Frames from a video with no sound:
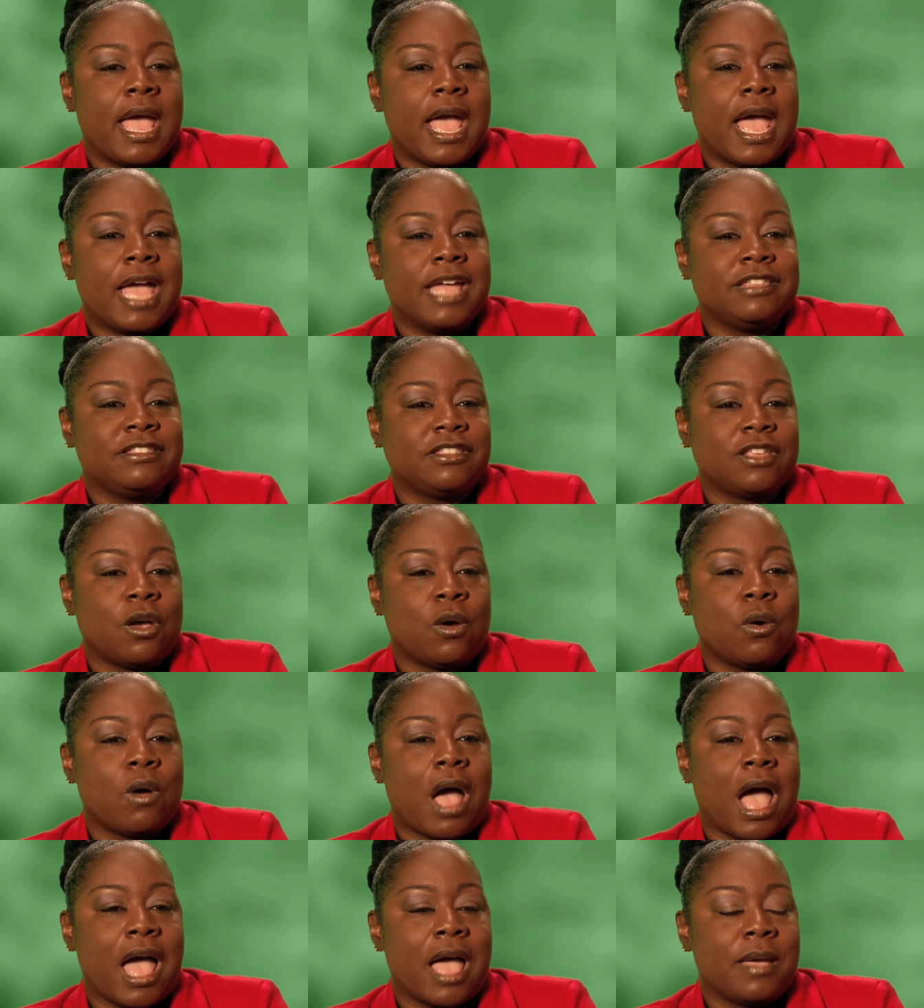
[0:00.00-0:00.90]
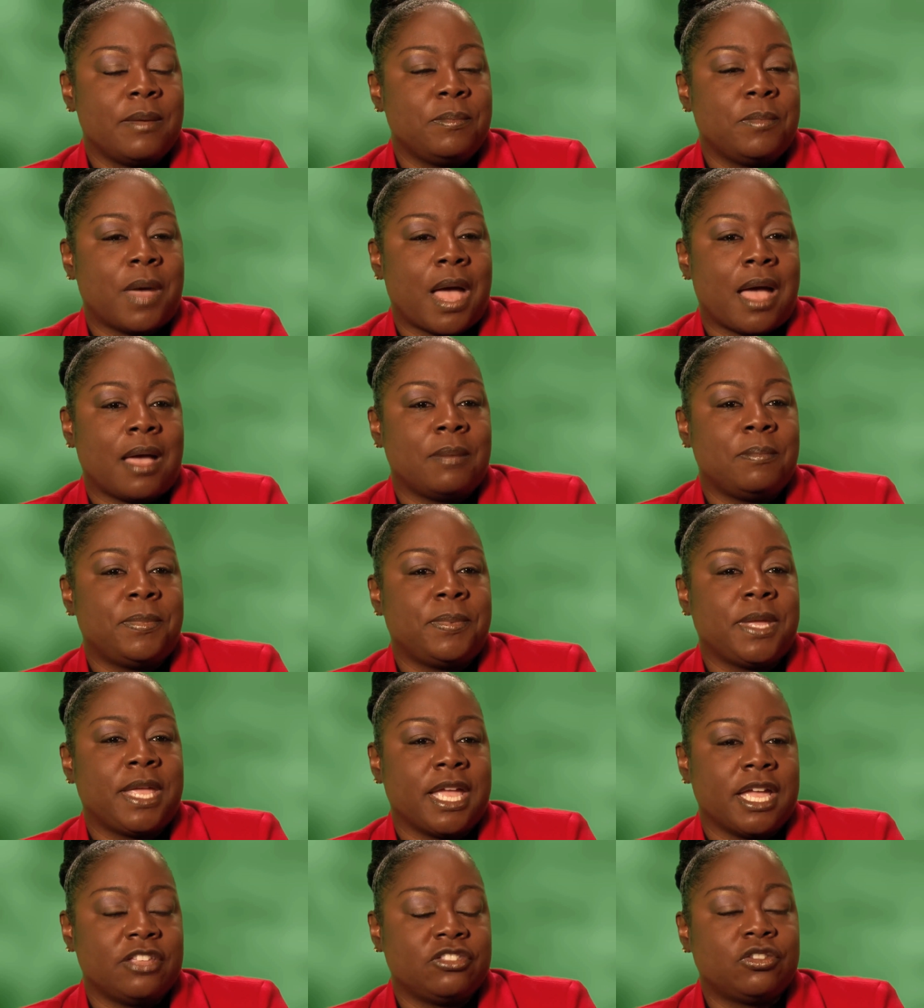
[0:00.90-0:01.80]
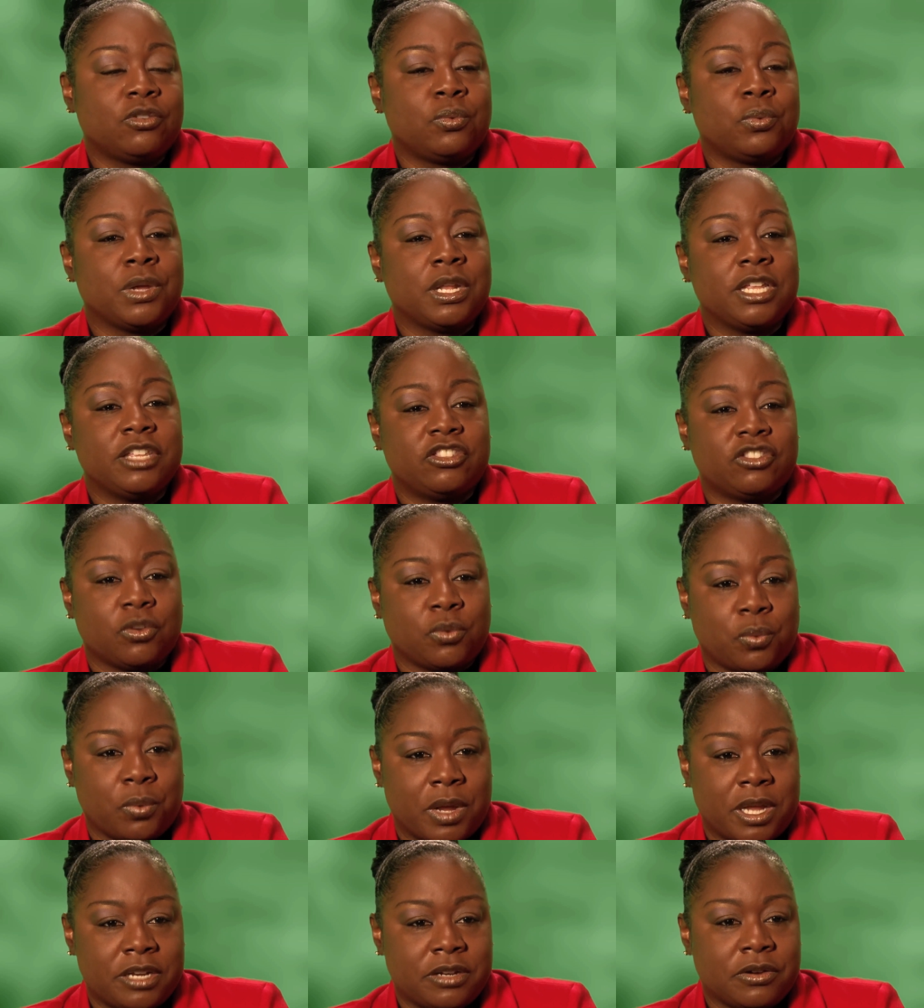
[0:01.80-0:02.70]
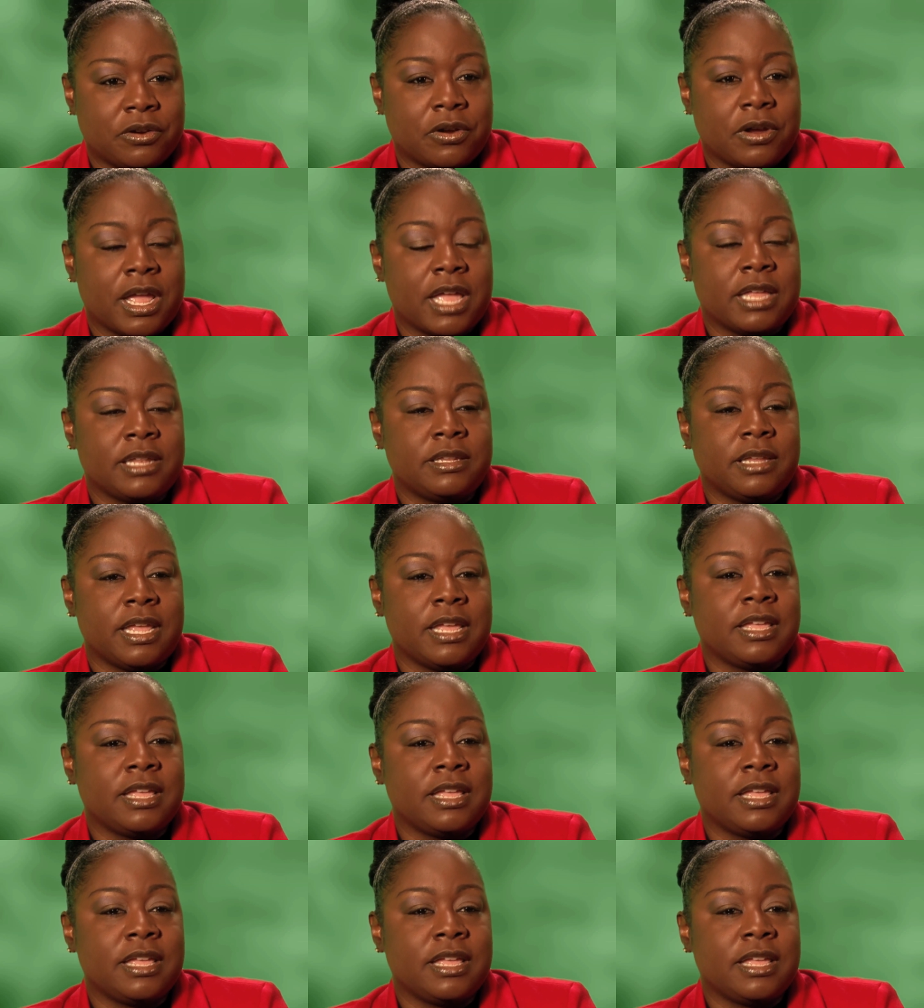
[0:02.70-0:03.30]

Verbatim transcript: and so I, I began to really surrender and,